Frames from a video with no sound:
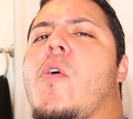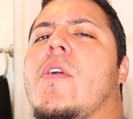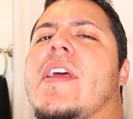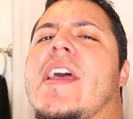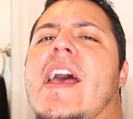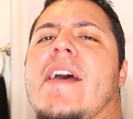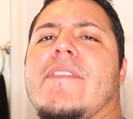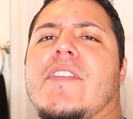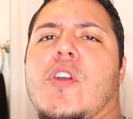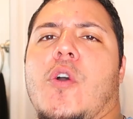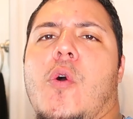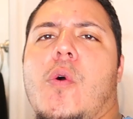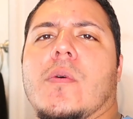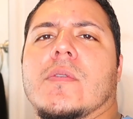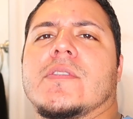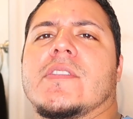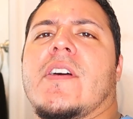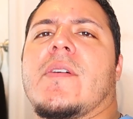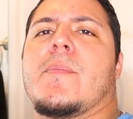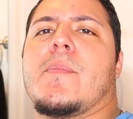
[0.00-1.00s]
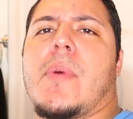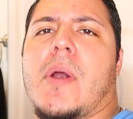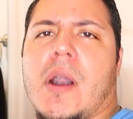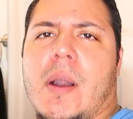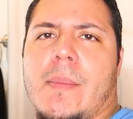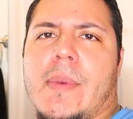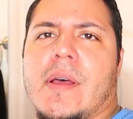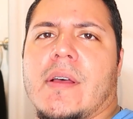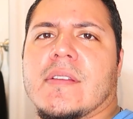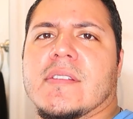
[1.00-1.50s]
or heavy holds on
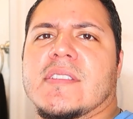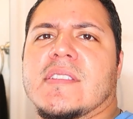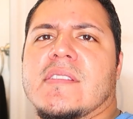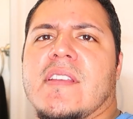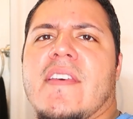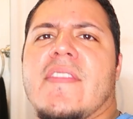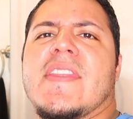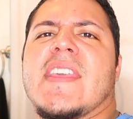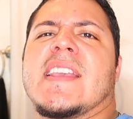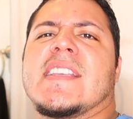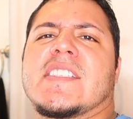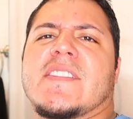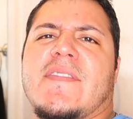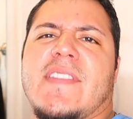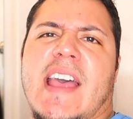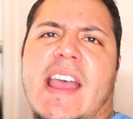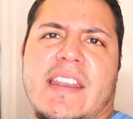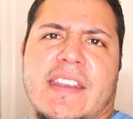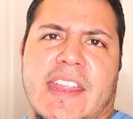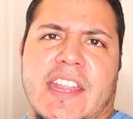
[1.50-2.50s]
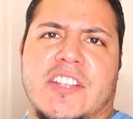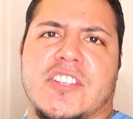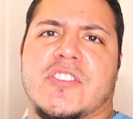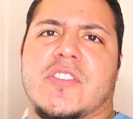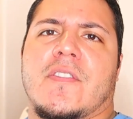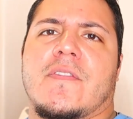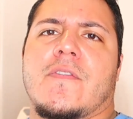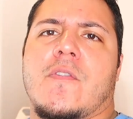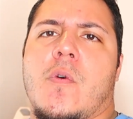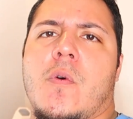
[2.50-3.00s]
barbells, things of that
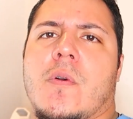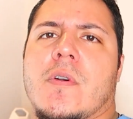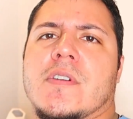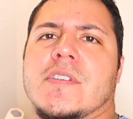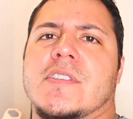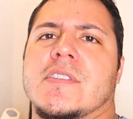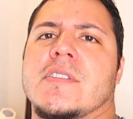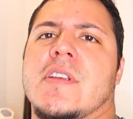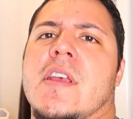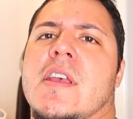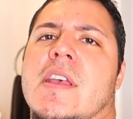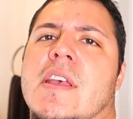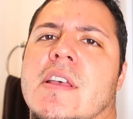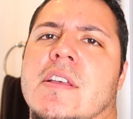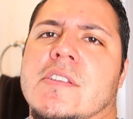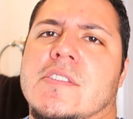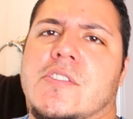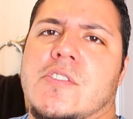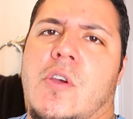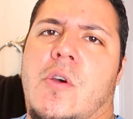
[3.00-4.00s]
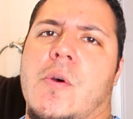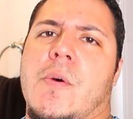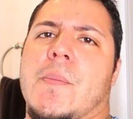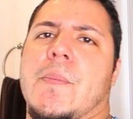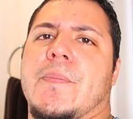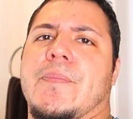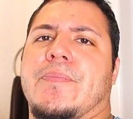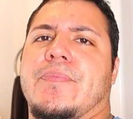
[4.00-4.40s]
nature, of course. So,